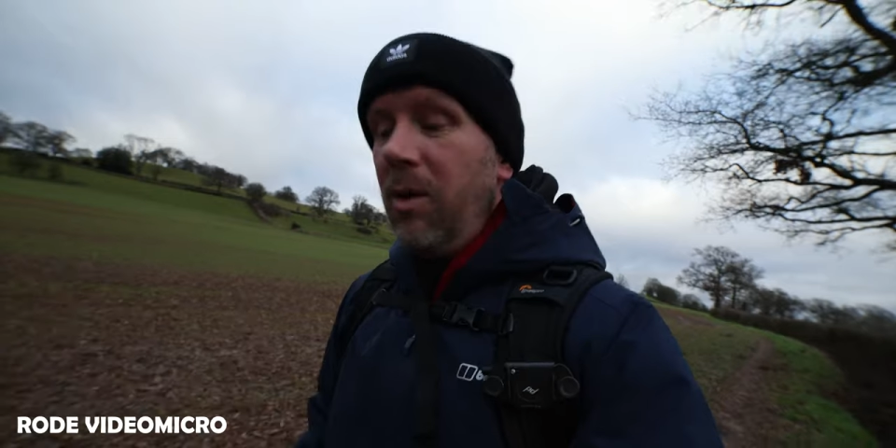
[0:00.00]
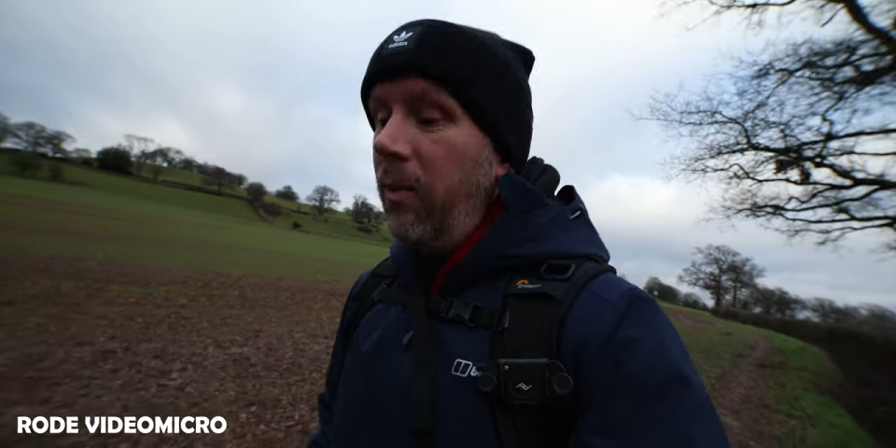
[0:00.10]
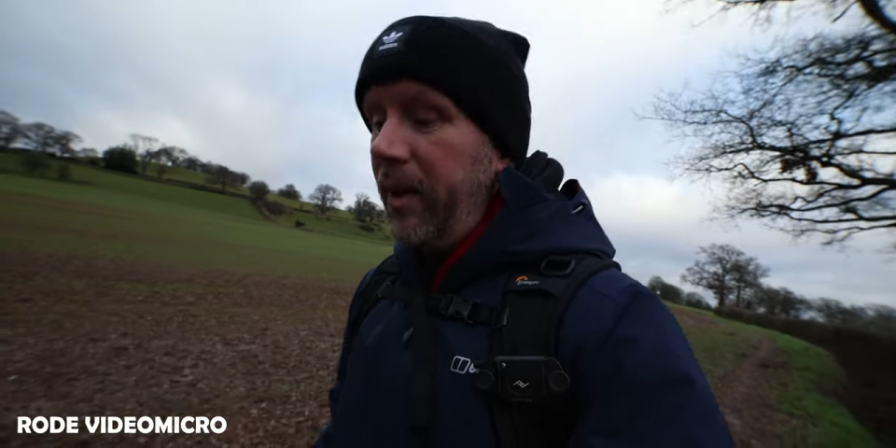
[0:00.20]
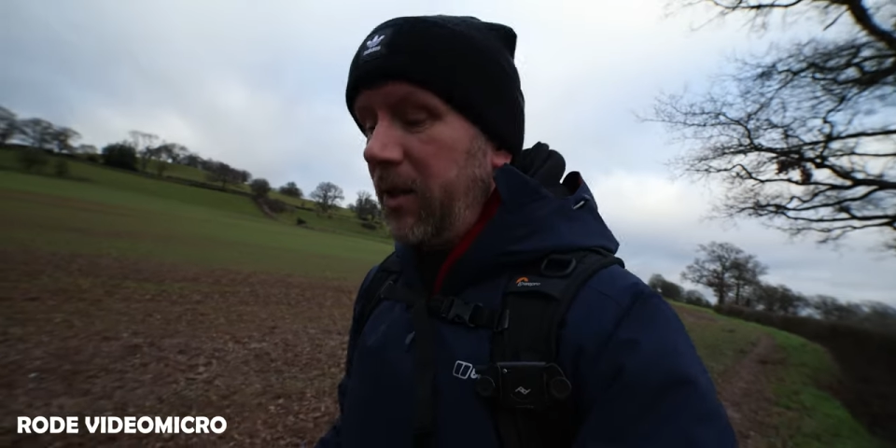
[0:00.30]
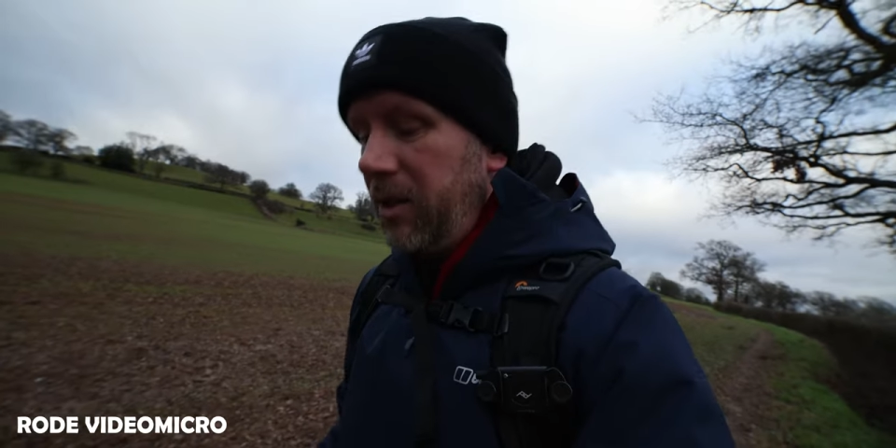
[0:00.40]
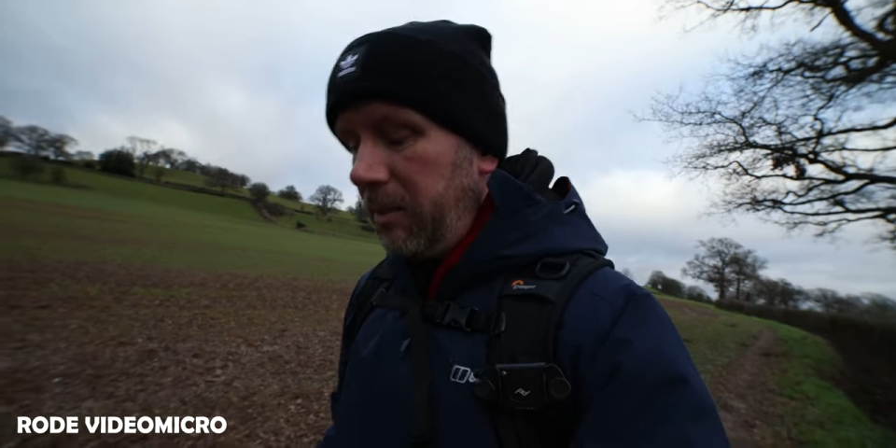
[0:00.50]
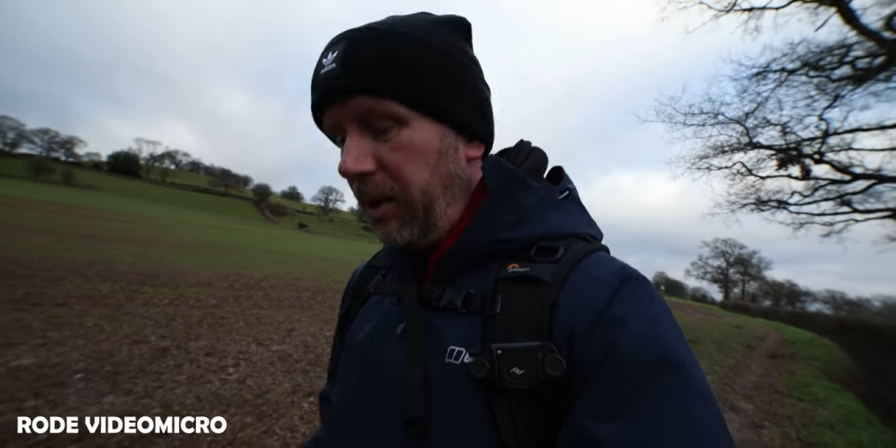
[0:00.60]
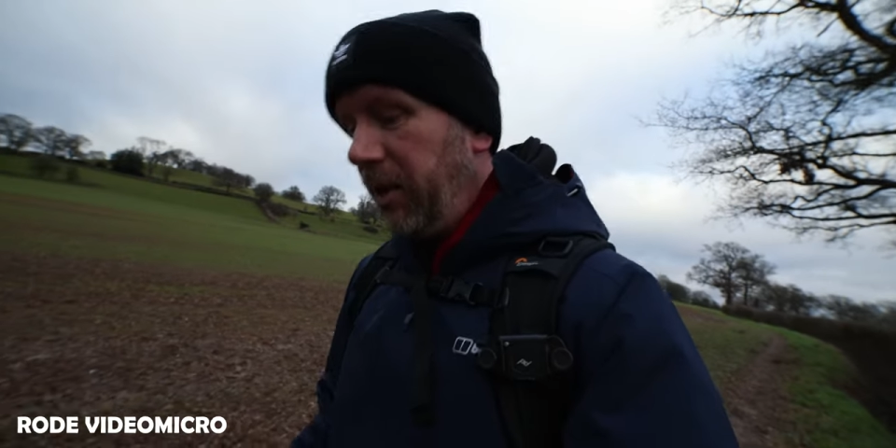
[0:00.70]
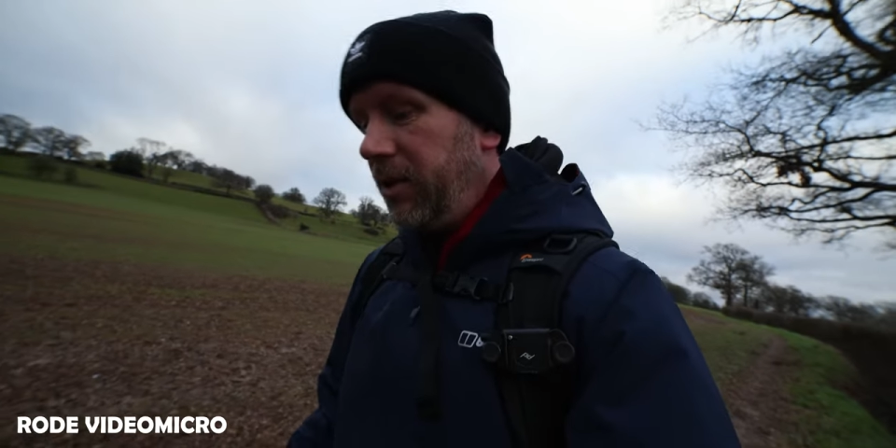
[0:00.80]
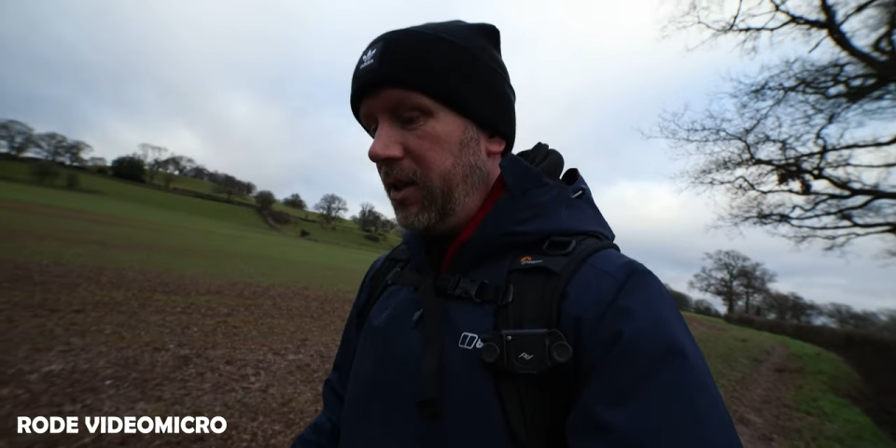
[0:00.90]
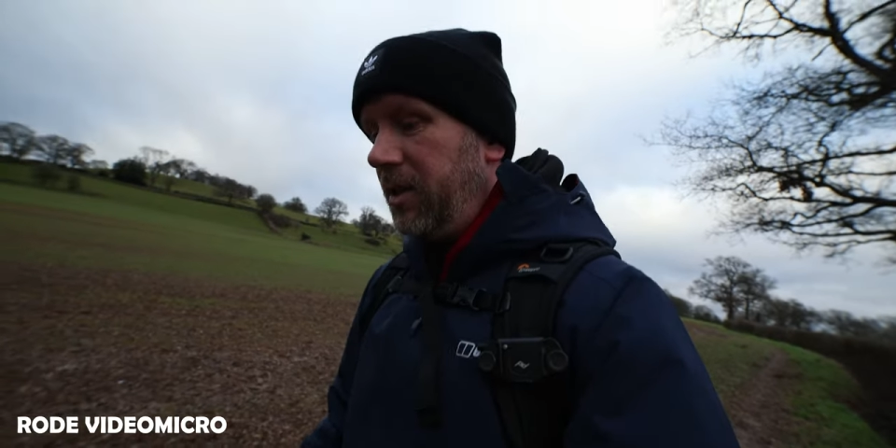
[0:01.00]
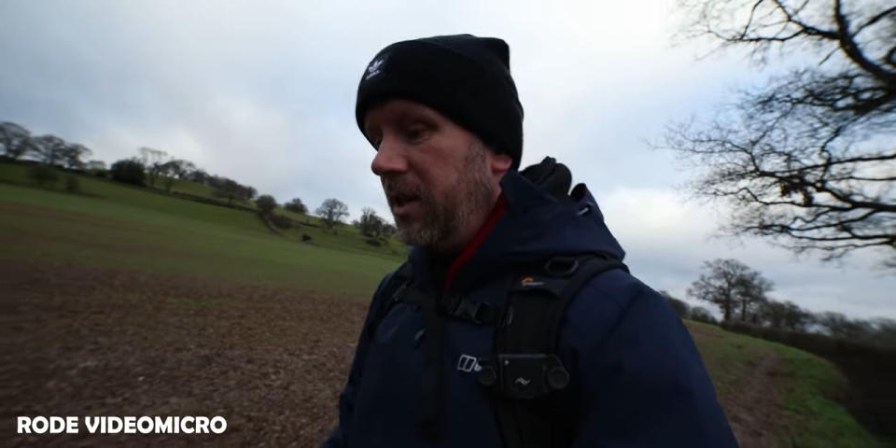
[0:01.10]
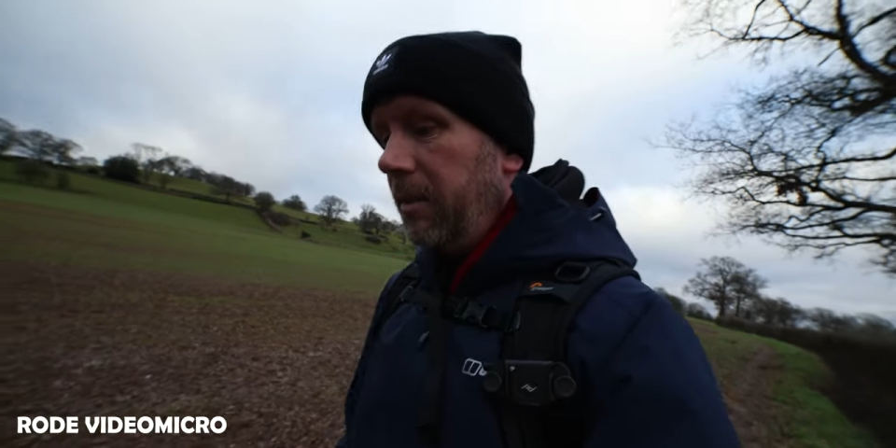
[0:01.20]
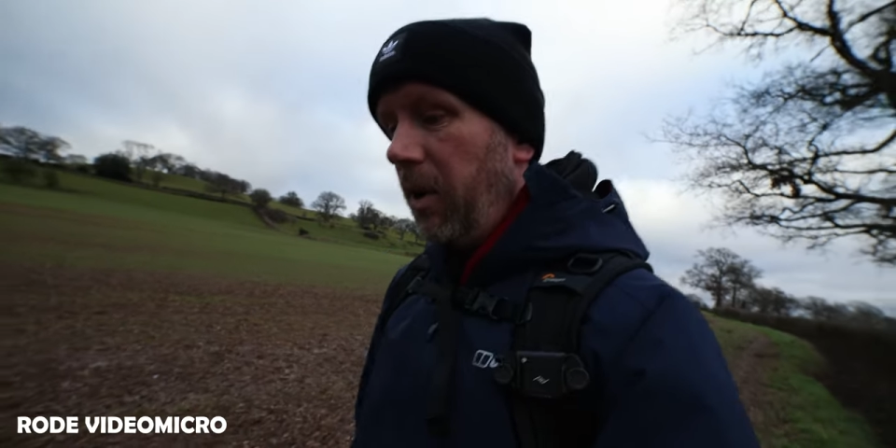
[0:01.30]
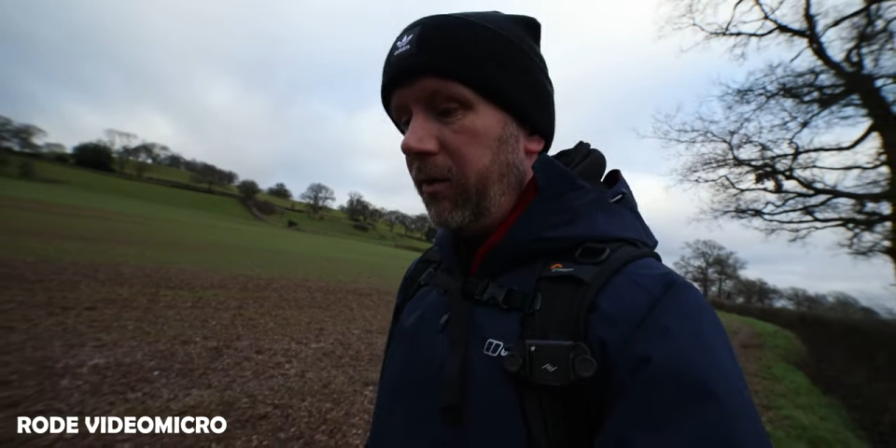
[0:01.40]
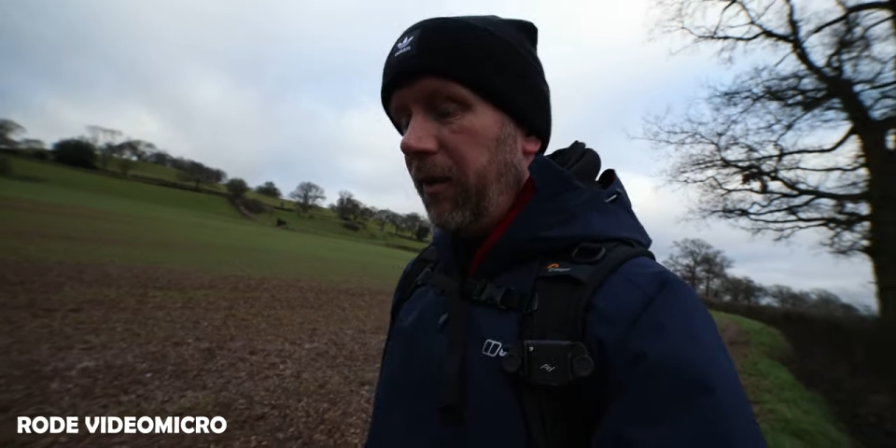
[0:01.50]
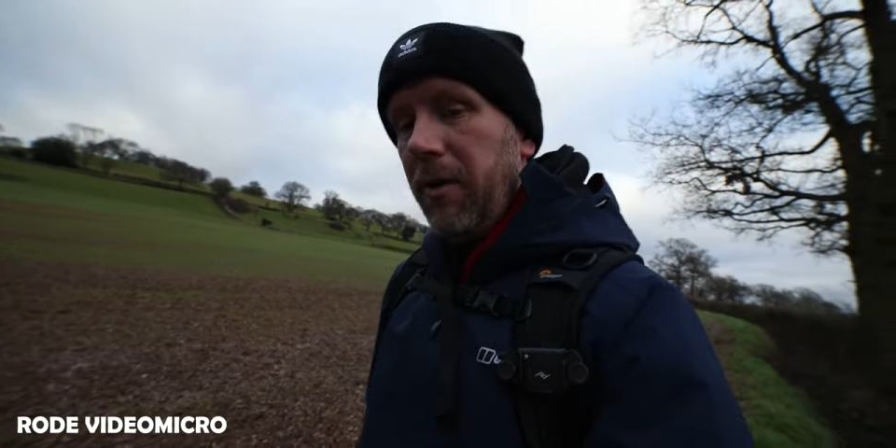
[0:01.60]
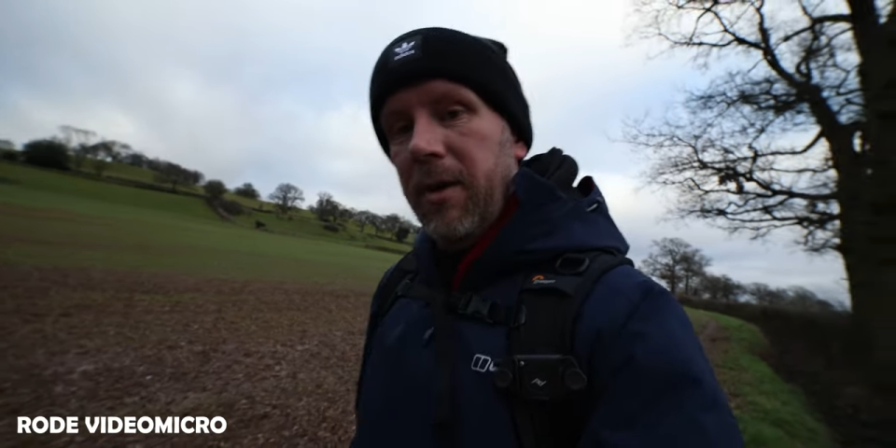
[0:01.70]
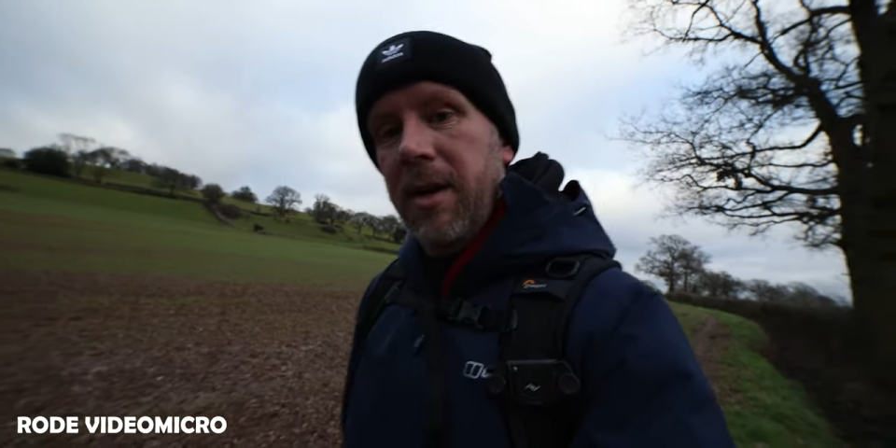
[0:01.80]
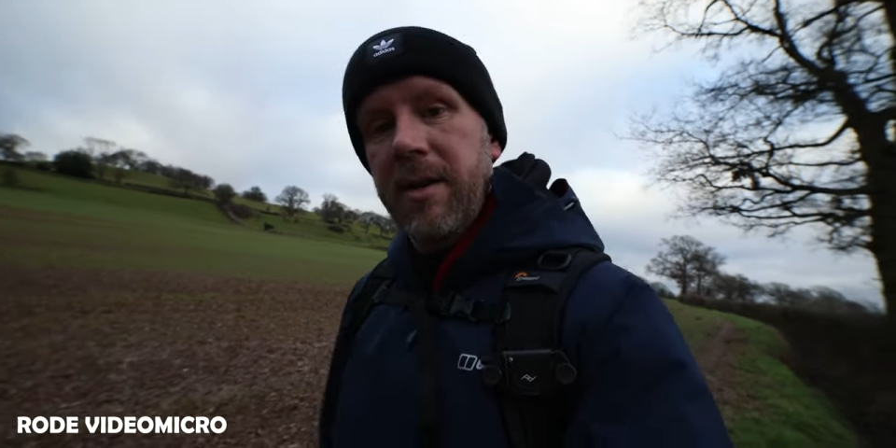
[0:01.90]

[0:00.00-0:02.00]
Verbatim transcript: when you actually purchase the microphone.